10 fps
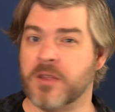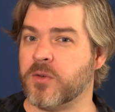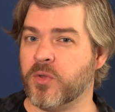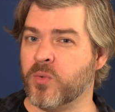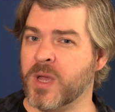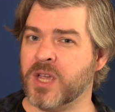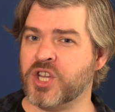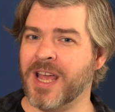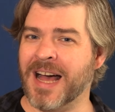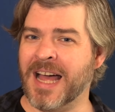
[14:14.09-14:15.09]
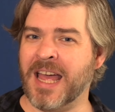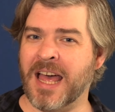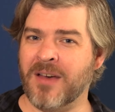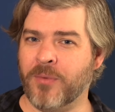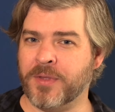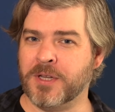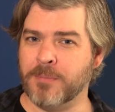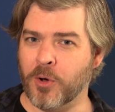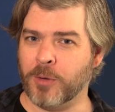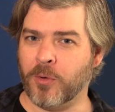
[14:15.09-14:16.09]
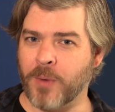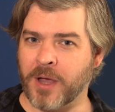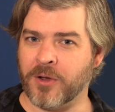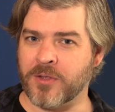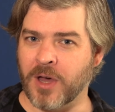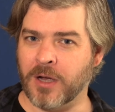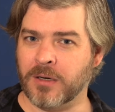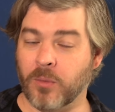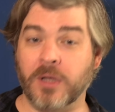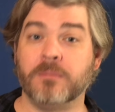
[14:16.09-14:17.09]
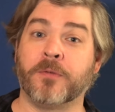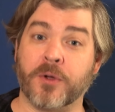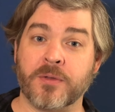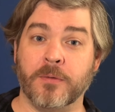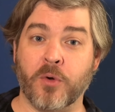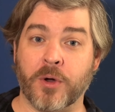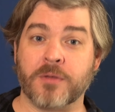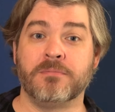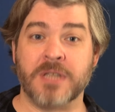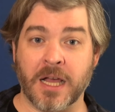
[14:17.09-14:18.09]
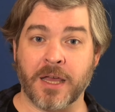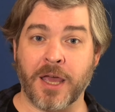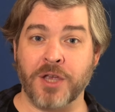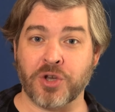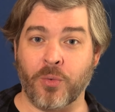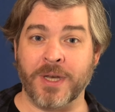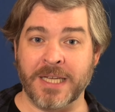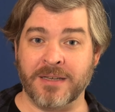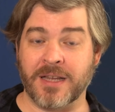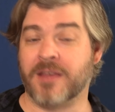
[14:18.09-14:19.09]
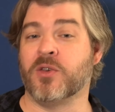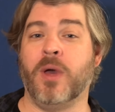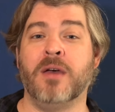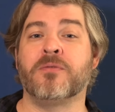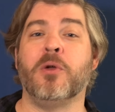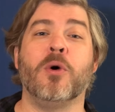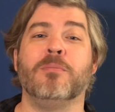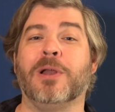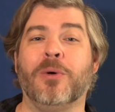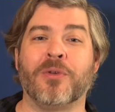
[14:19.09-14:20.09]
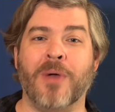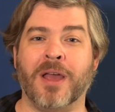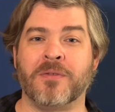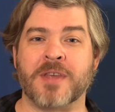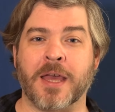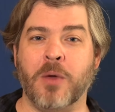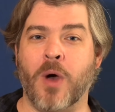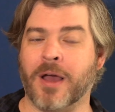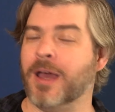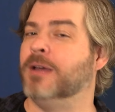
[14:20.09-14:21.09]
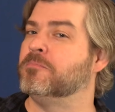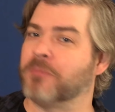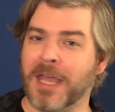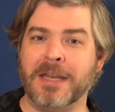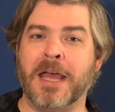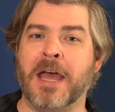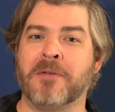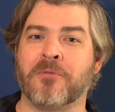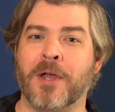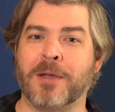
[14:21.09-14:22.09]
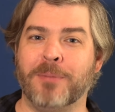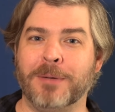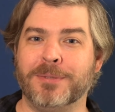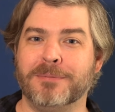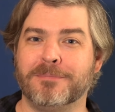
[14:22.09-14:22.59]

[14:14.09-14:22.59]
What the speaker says: So the rikishi I have with demotable records are, well, first, of course, Takakesho went Intai, so everyone below the rank of Sekiwake getting a half rank bump.